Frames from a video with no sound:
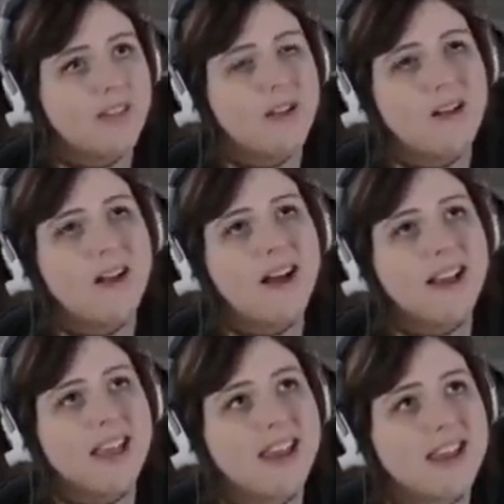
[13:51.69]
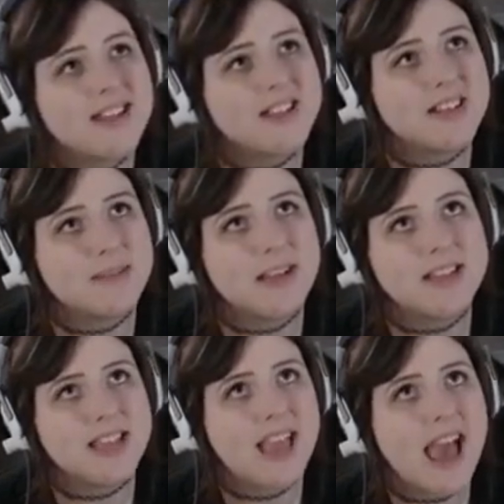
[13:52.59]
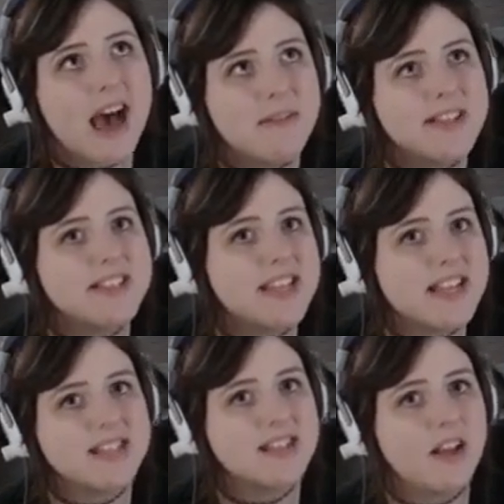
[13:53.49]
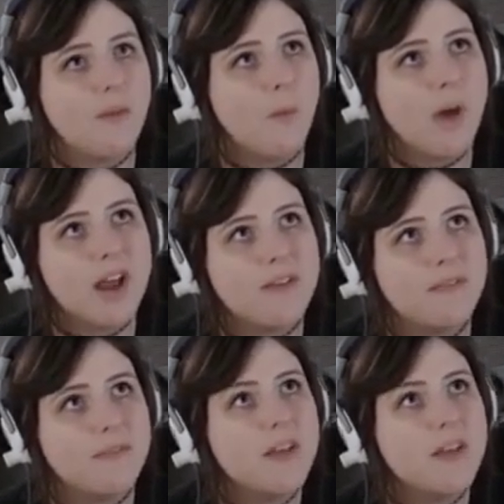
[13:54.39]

They're not idiots just because they haven't seen one of...